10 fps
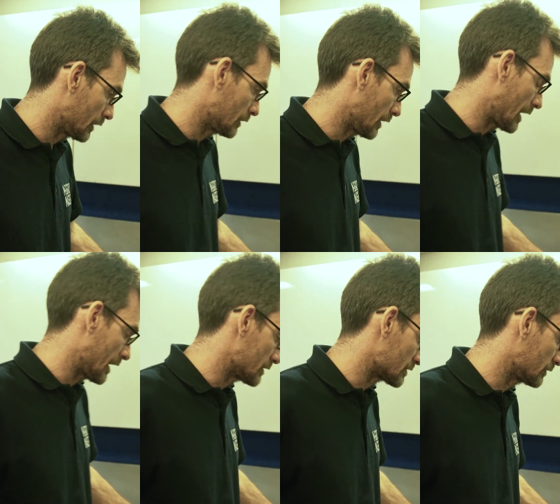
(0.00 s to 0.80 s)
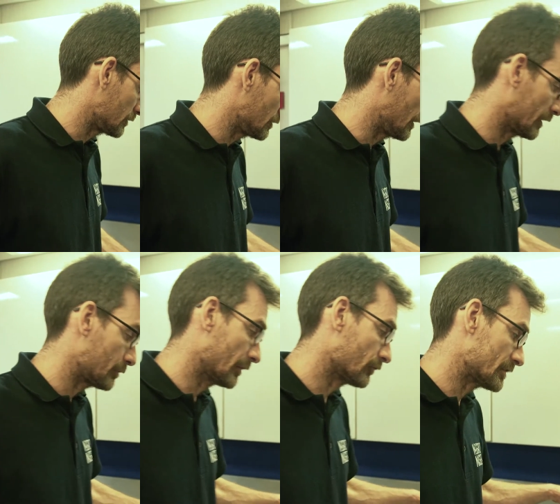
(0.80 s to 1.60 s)
And it had
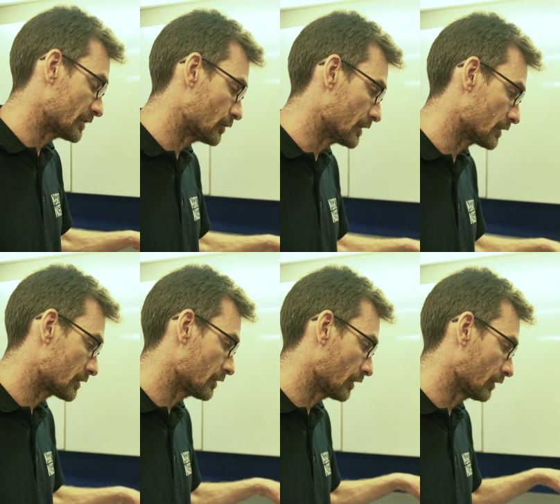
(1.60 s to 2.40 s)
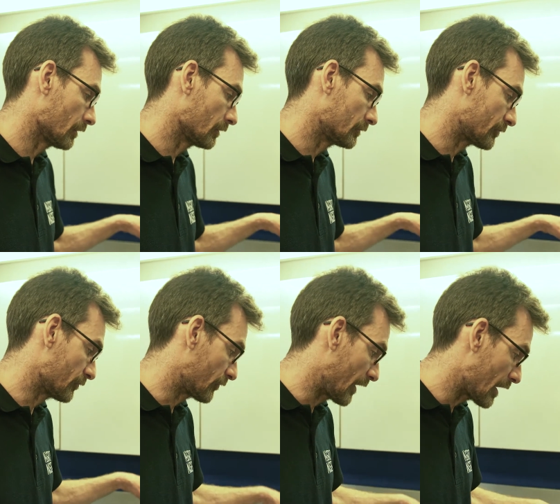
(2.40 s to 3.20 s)
been fitted with
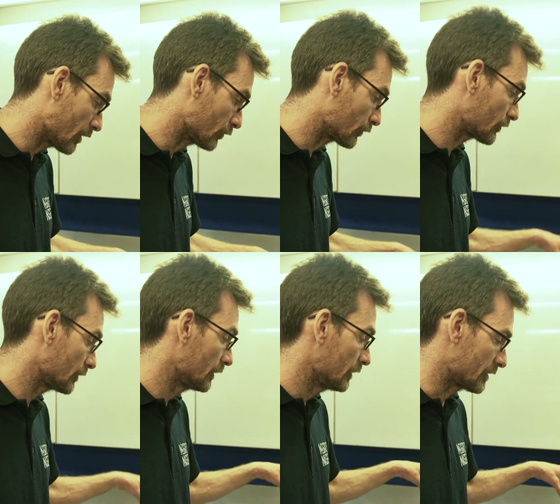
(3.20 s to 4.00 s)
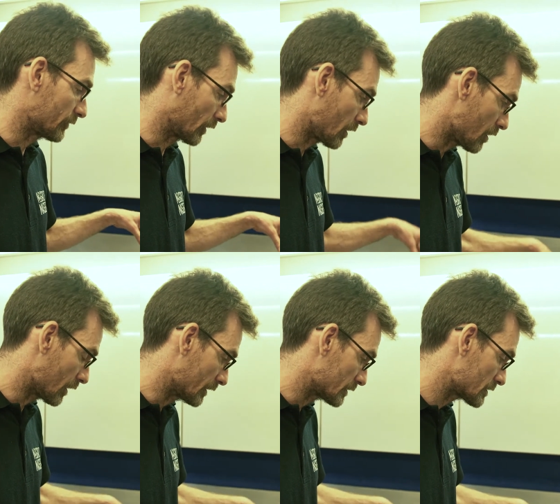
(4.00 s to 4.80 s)
different valves, different
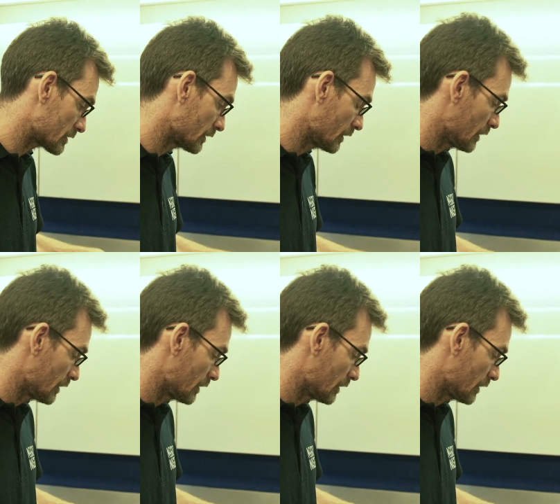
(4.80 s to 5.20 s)
guides.